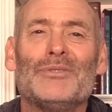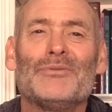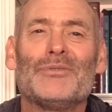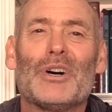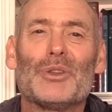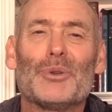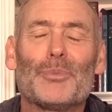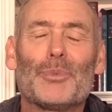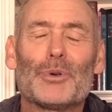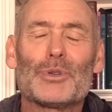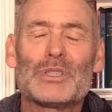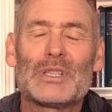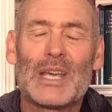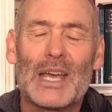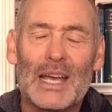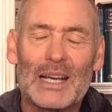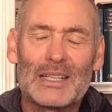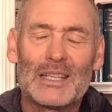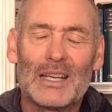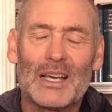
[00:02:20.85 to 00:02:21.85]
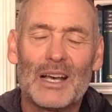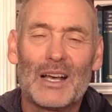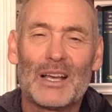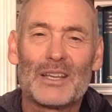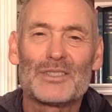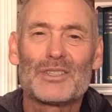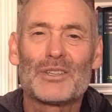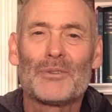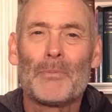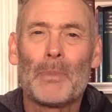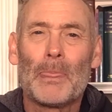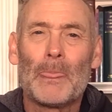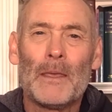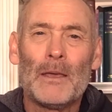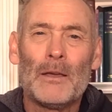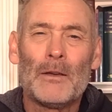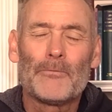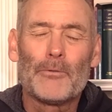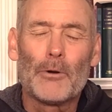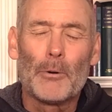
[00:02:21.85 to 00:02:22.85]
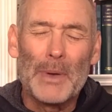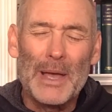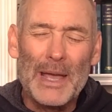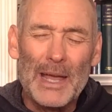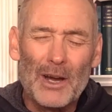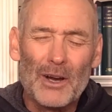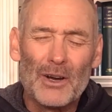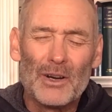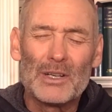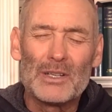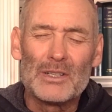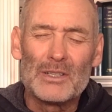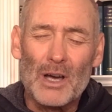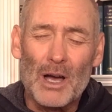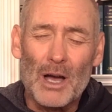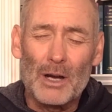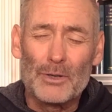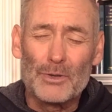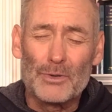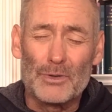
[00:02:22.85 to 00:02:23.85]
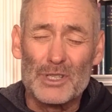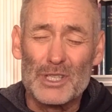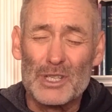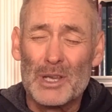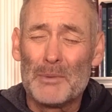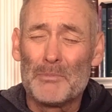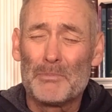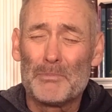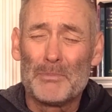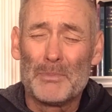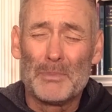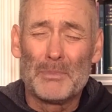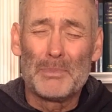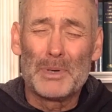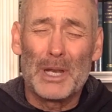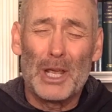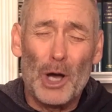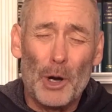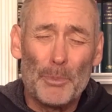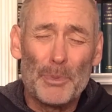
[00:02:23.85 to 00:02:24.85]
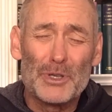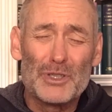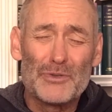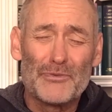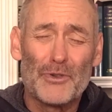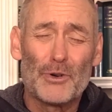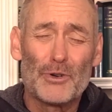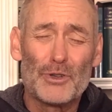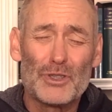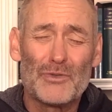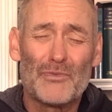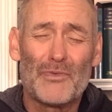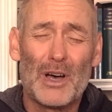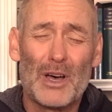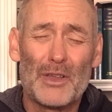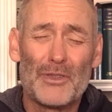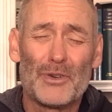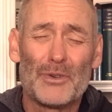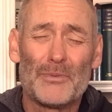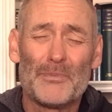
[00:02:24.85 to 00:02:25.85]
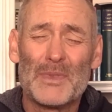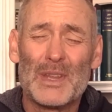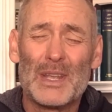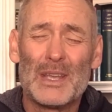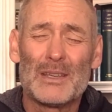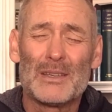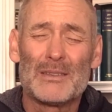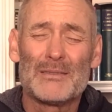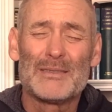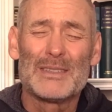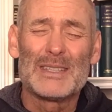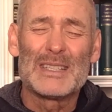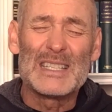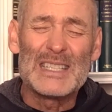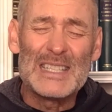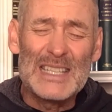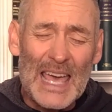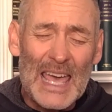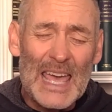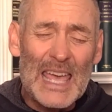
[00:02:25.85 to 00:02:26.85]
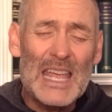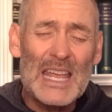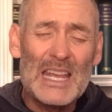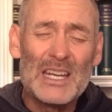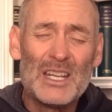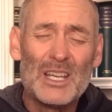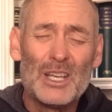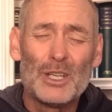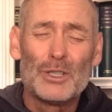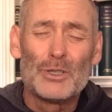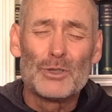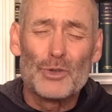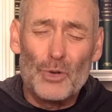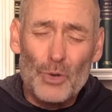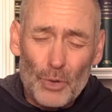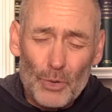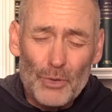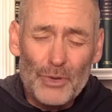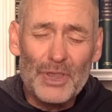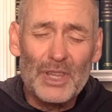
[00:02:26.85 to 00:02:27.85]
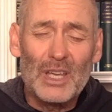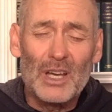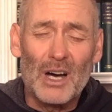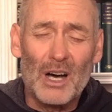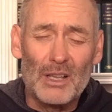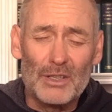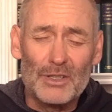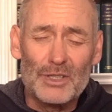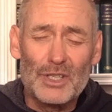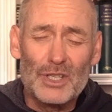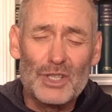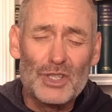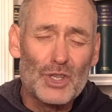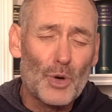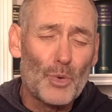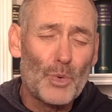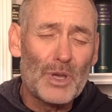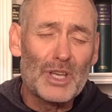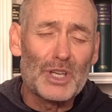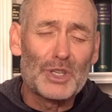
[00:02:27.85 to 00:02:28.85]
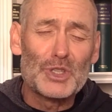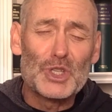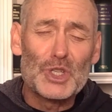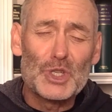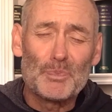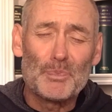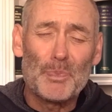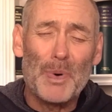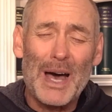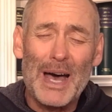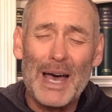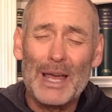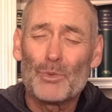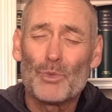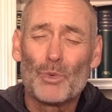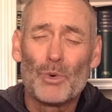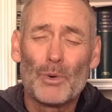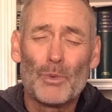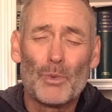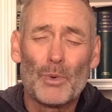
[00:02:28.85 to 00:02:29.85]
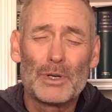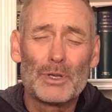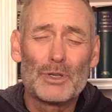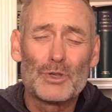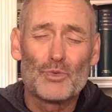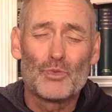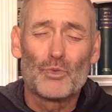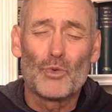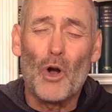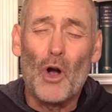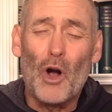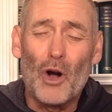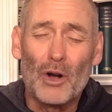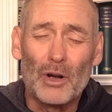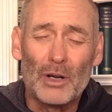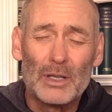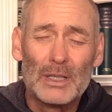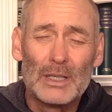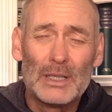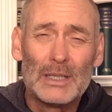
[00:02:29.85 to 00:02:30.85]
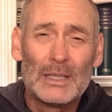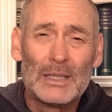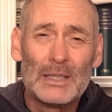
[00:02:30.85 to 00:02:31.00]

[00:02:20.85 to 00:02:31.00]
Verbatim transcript: Father, protect us from errant doctrines, but help us first, Father, gain true theology so we can spot what, what is wrong.